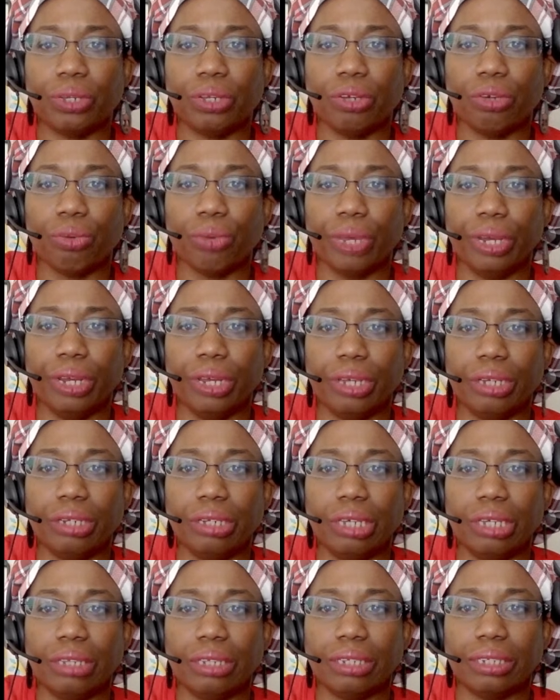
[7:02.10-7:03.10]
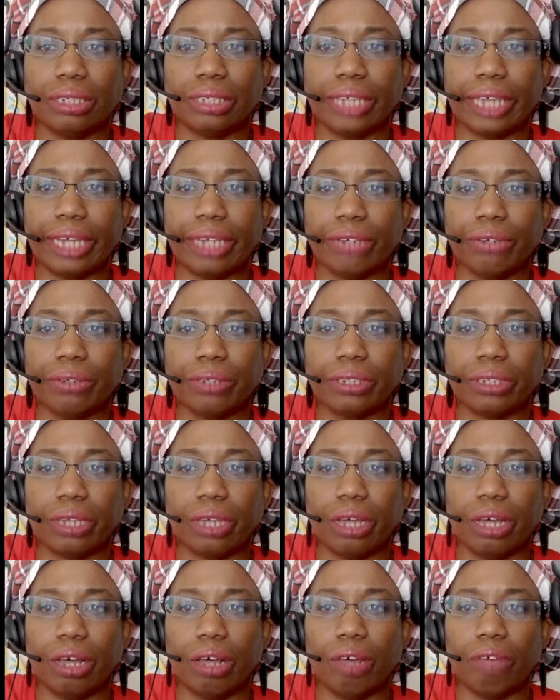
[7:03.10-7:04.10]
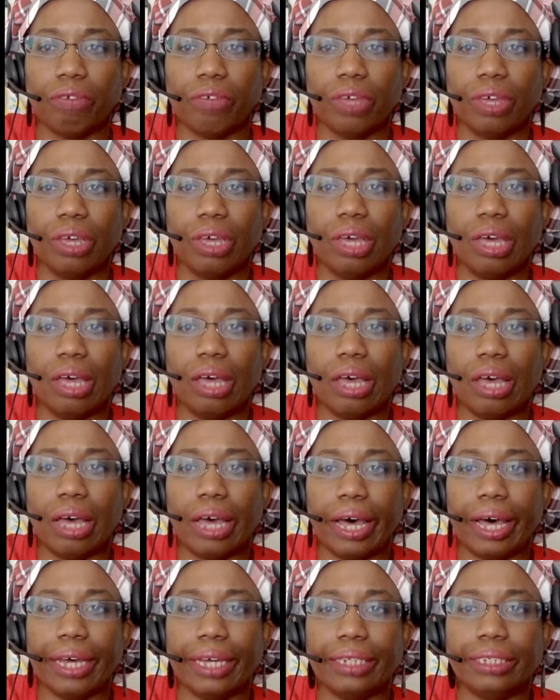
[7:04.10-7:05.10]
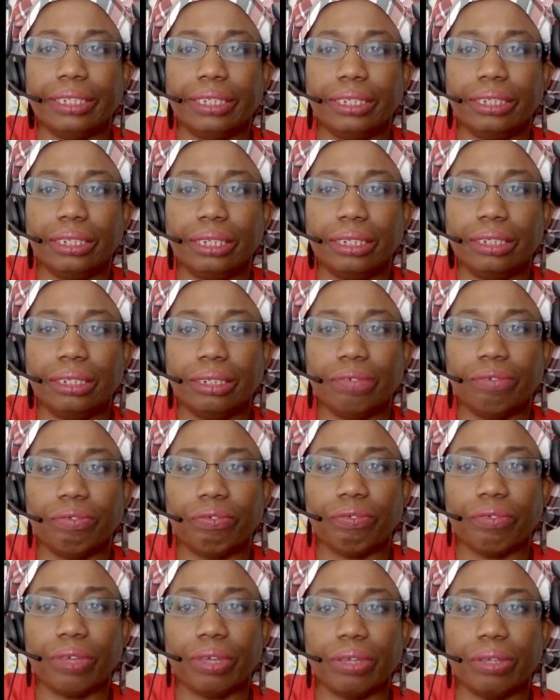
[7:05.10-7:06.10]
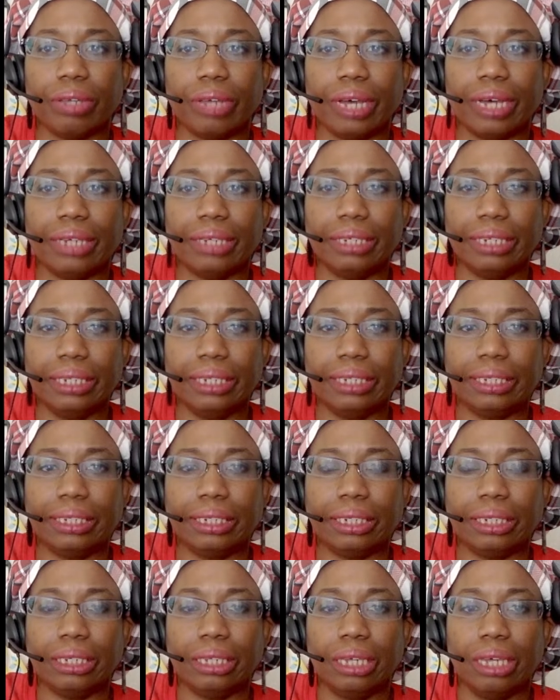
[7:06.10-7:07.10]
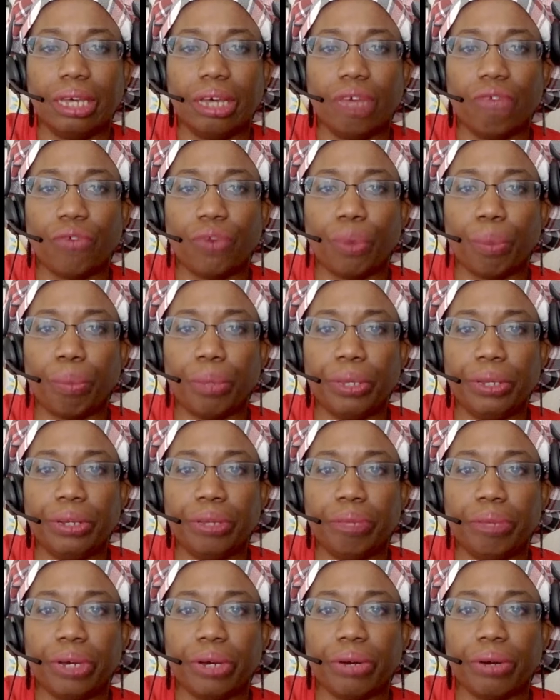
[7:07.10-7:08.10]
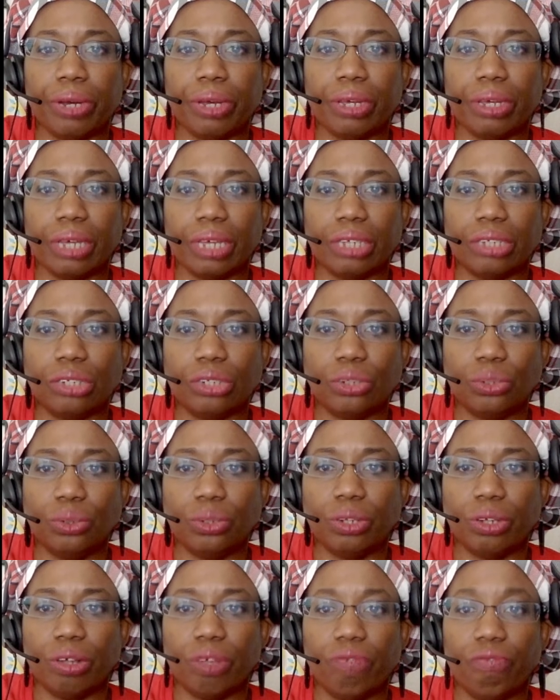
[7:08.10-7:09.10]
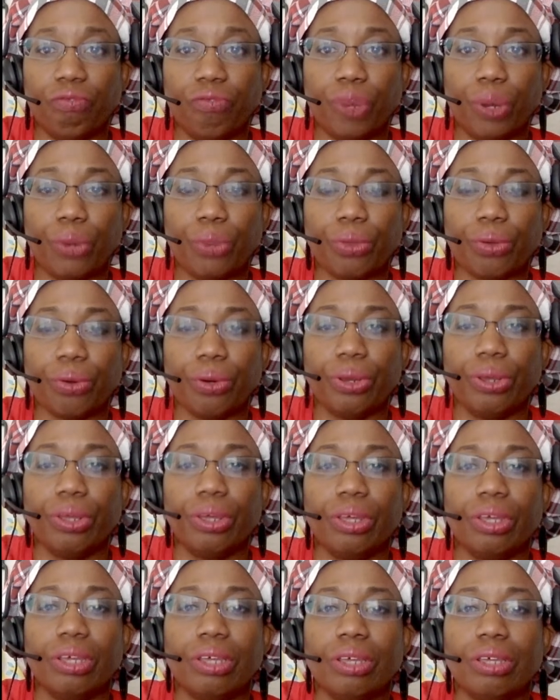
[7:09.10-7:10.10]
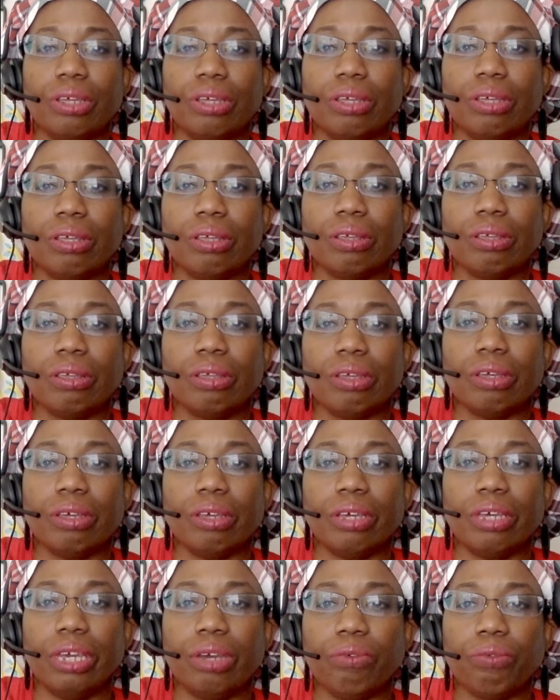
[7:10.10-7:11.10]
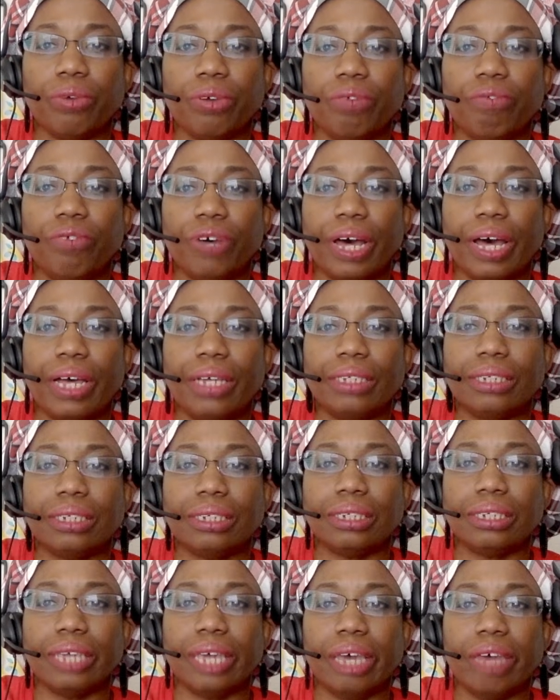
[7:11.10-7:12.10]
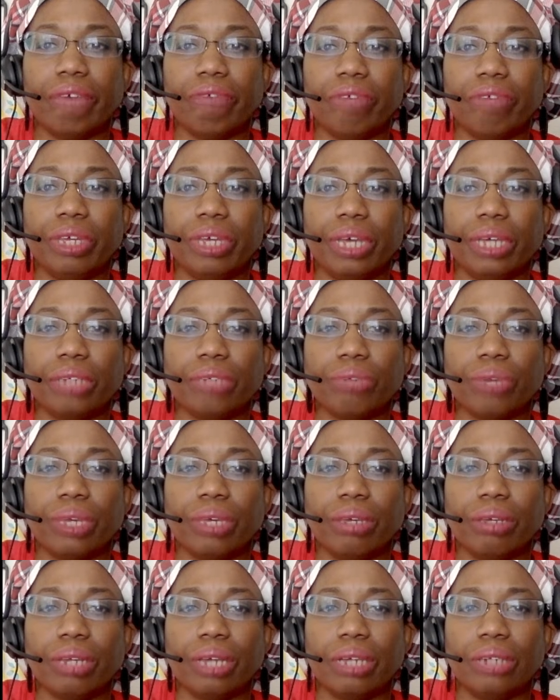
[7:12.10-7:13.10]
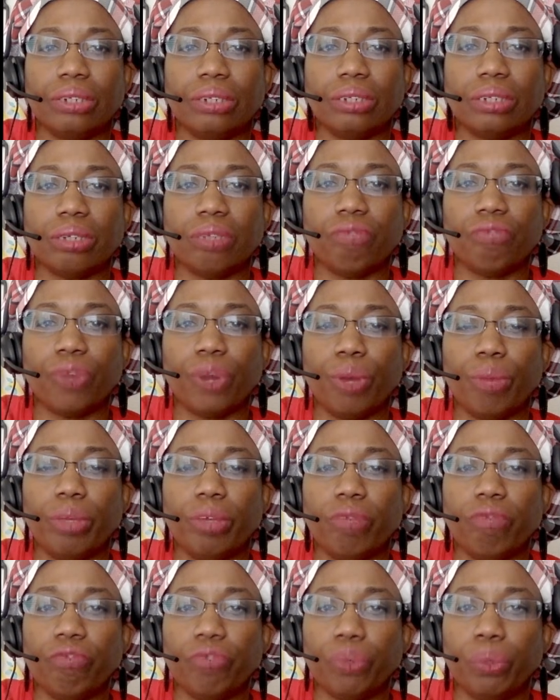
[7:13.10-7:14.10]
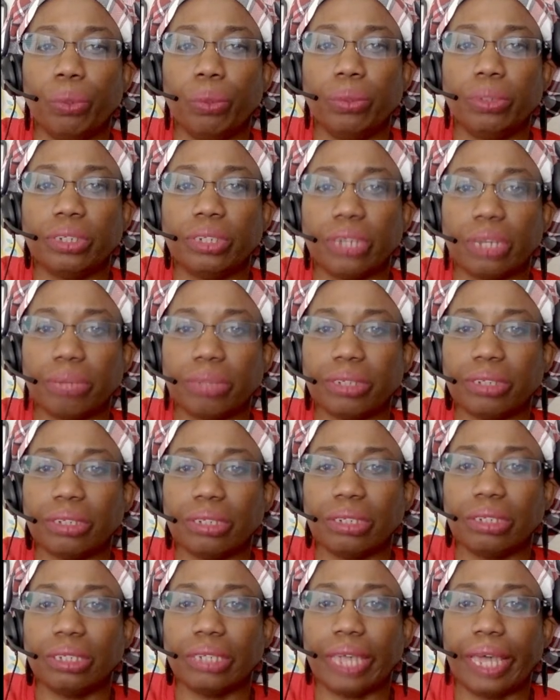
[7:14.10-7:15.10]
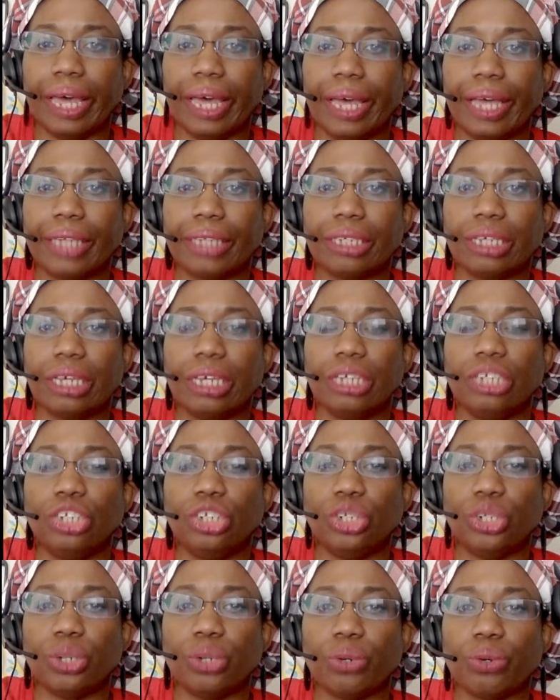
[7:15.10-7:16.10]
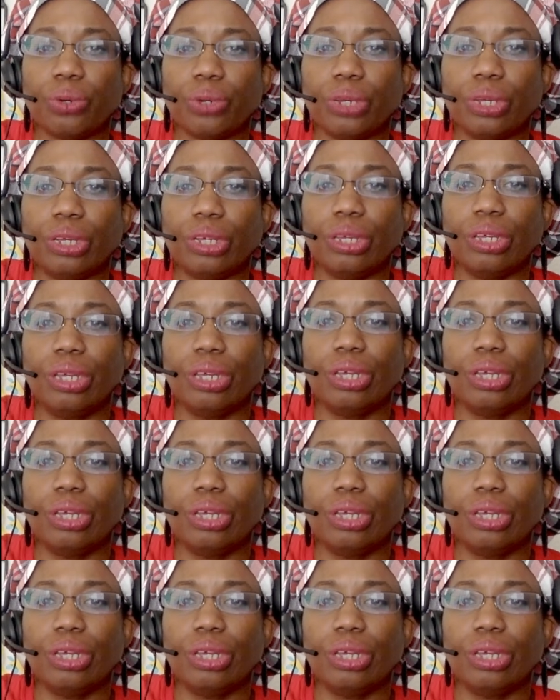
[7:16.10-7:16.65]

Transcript: ingredient in the standards of identity for peanut butter and canned tuna. Further, it revises FDA's regulations affirming food substances as generally